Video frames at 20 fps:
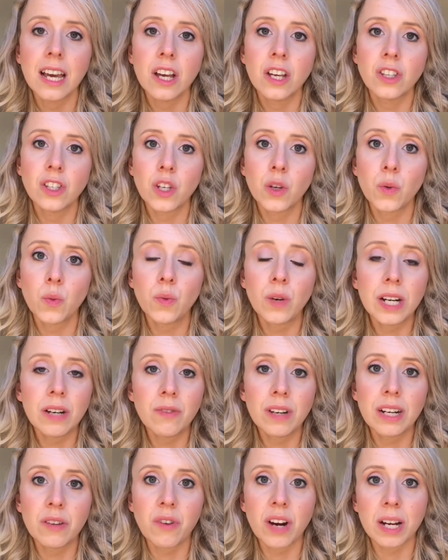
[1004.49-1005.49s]
So really,
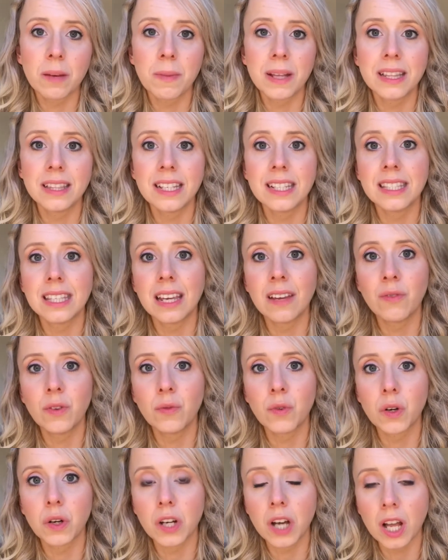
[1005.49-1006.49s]
really recommend this if you've
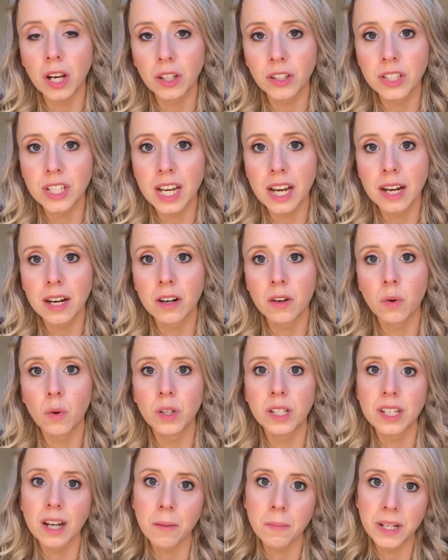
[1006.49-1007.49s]
got colored hair or
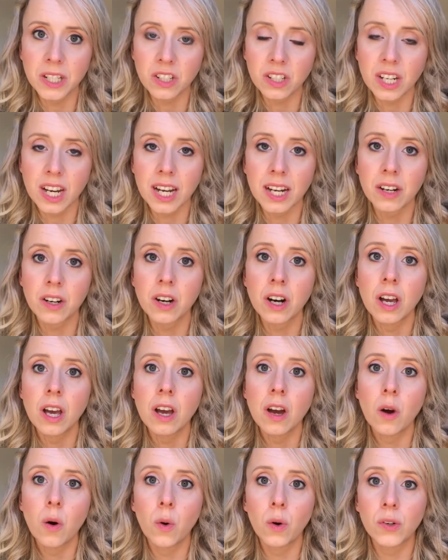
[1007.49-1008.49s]
damaged hair,
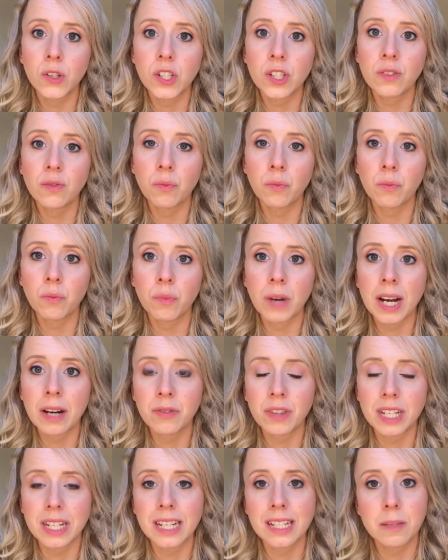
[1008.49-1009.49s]
or just hair
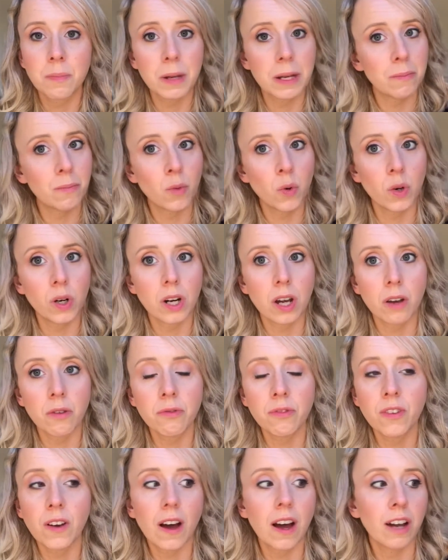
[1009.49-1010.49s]
that needs a bit more love.
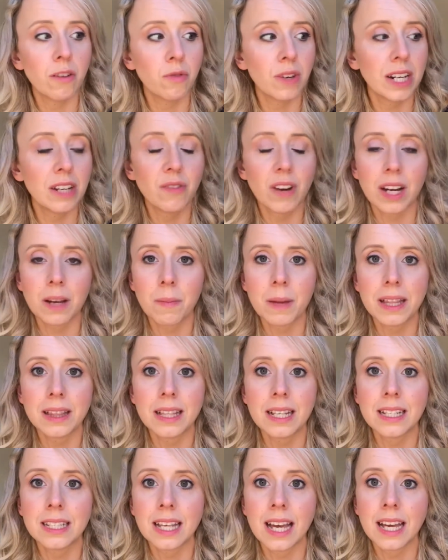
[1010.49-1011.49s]
I really recommend
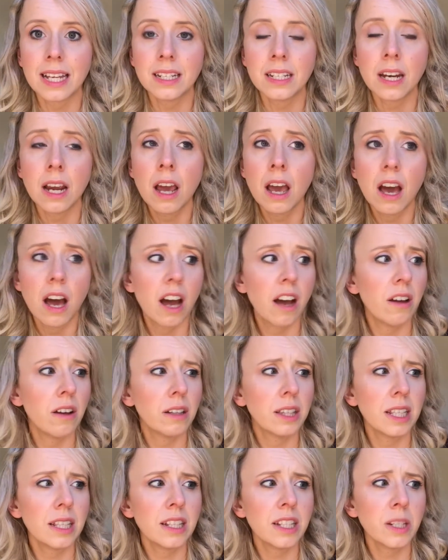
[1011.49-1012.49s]
this, and I
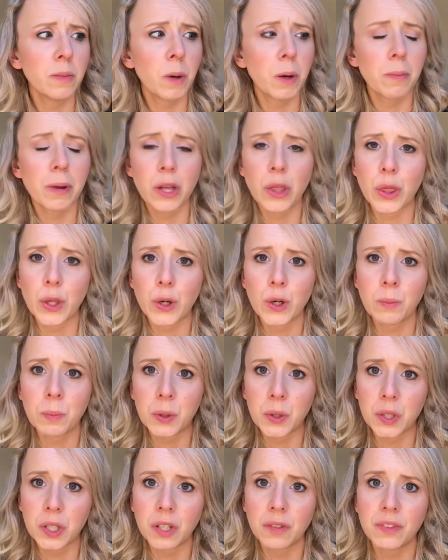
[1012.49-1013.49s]
think this is about my third
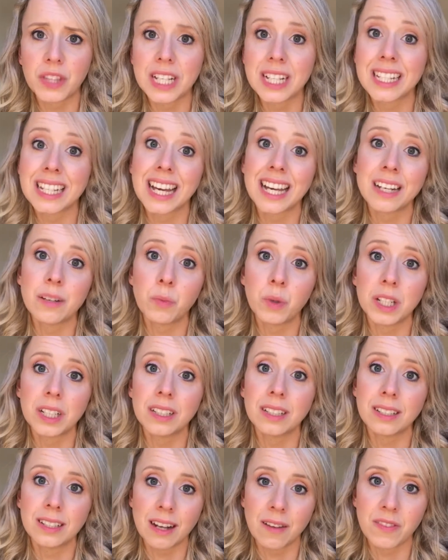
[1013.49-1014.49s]
bottle of this, and
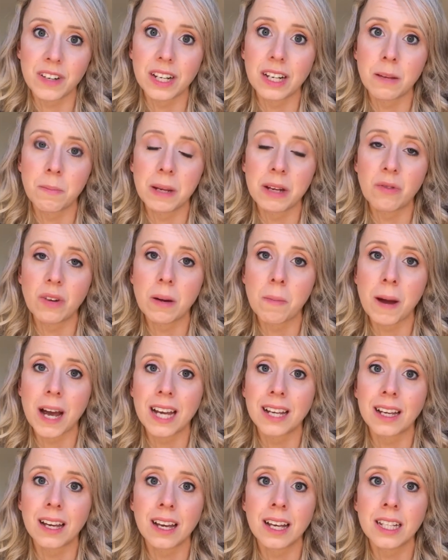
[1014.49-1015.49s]
will definitely be
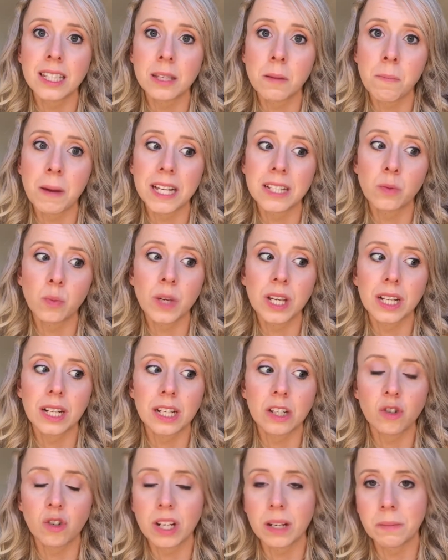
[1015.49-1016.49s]
rebuying. It's the best
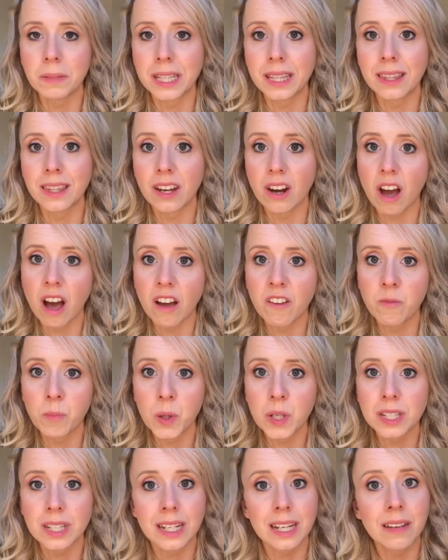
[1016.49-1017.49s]
weekly treatment that I've
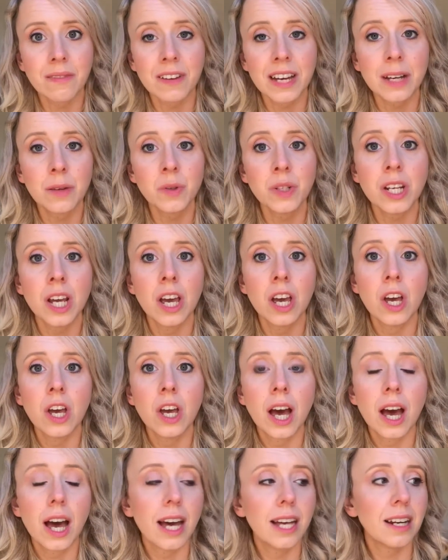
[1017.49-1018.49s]
personally found,
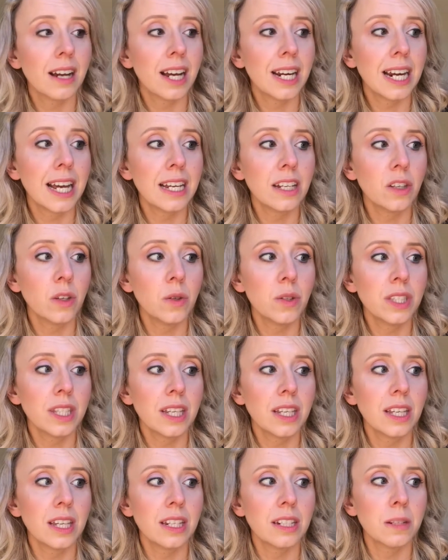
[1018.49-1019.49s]
and I like
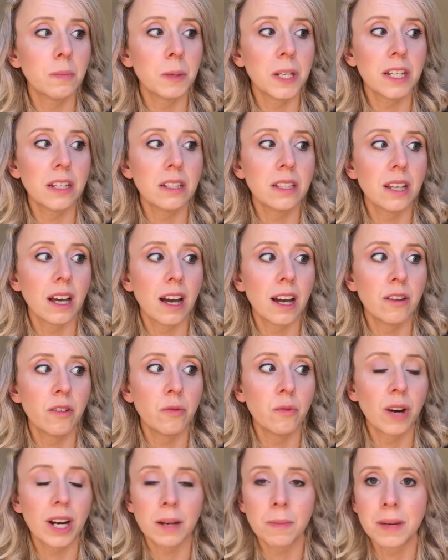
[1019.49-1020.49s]
using it because I
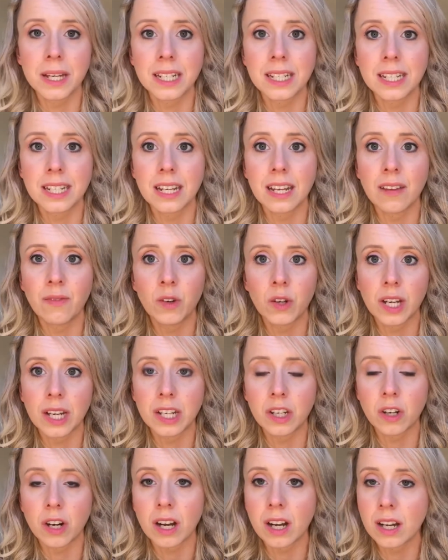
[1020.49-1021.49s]
recommend it if you're
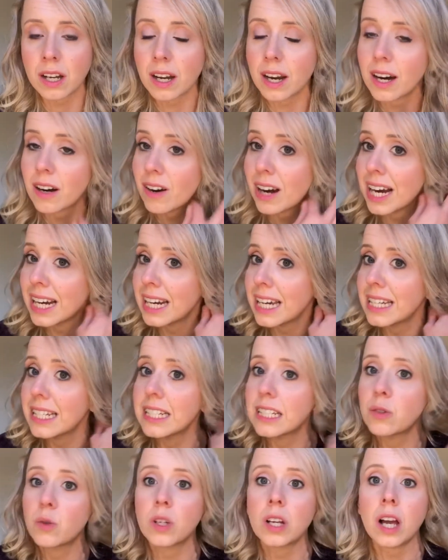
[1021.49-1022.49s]
getting your hair
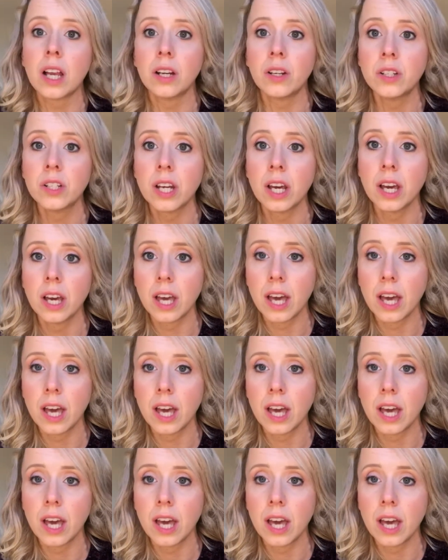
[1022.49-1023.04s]
highlighted or colored.